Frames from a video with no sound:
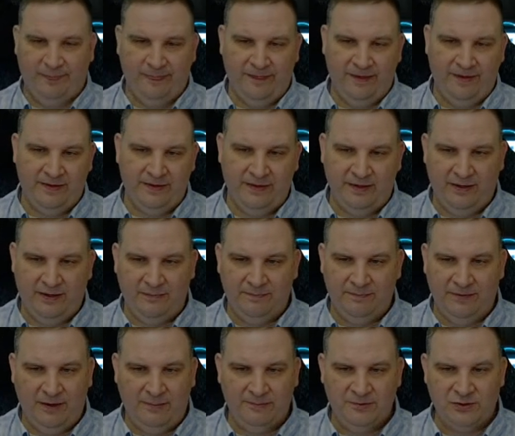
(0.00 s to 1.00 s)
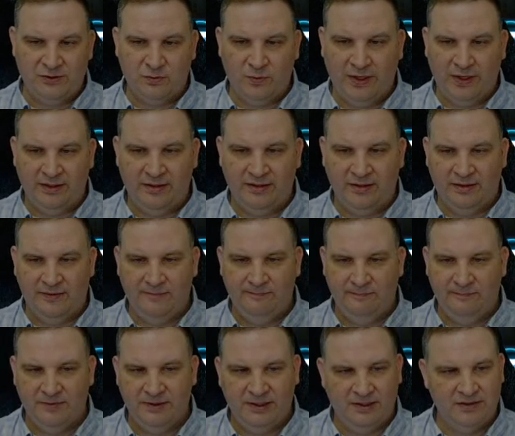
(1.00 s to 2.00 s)
And now now I'm just waiting on
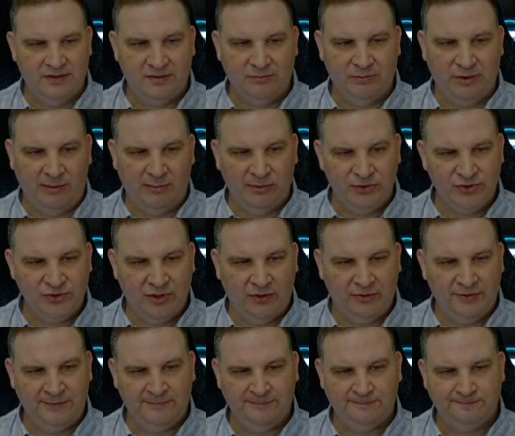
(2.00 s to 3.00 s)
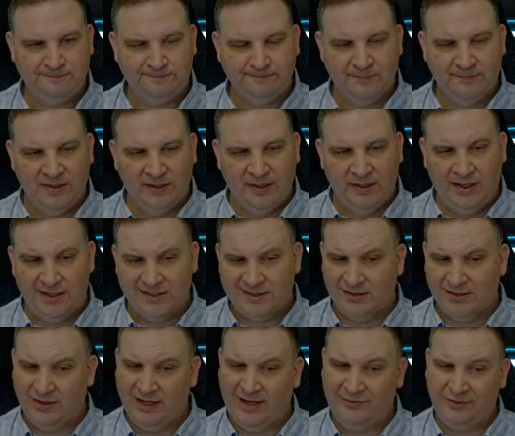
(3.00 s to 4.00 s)
getting some rebels going. I
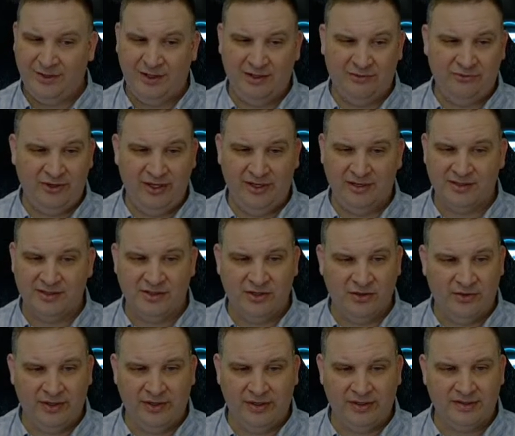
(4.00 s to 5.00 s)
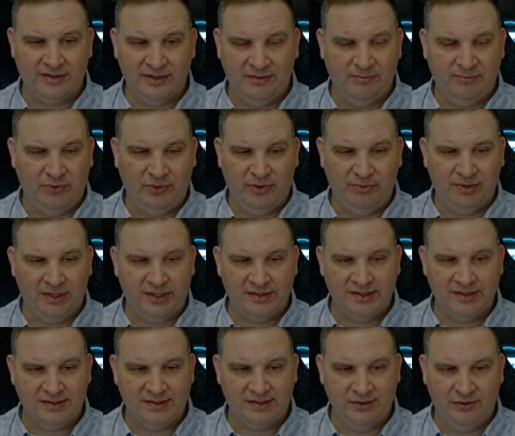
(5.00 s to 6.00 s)
still have to get Phoenix going at some point because
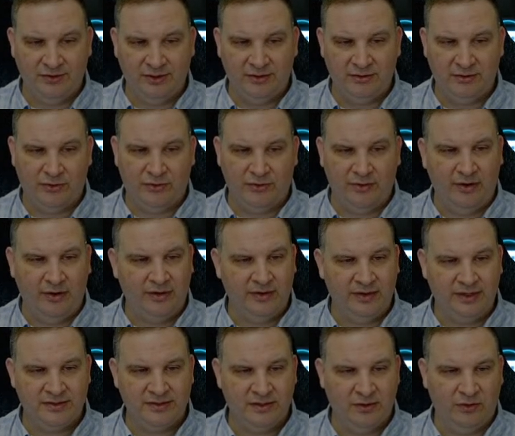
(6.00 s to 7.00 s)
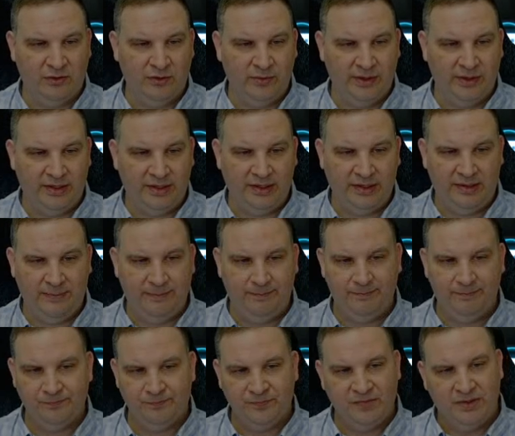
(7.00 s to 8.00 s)
I still need the Thrawn, and that's the only way to get him.
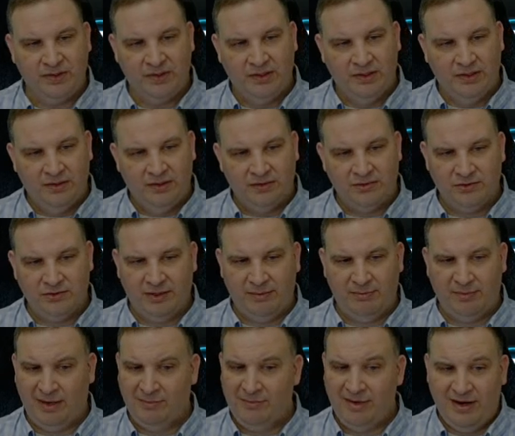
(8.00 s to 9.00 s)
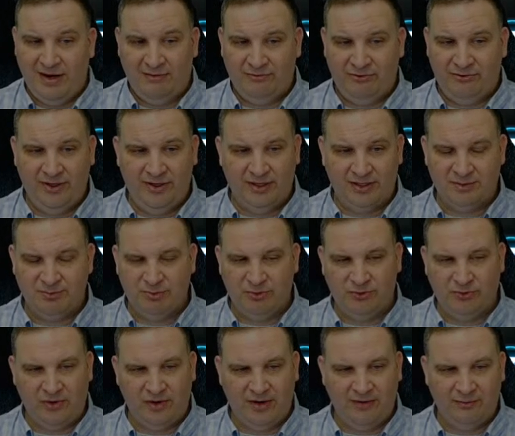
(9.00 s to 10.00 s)
So I'm, i may have Phoenix
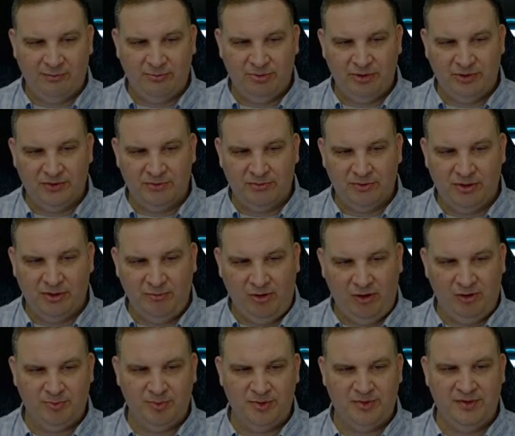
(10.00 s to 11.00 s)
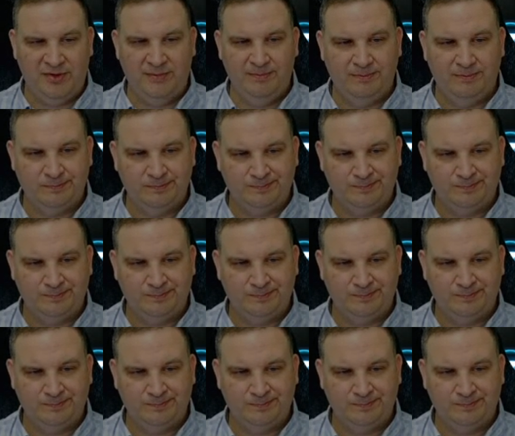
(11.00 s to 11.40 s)
before I ever build him on Mothma team.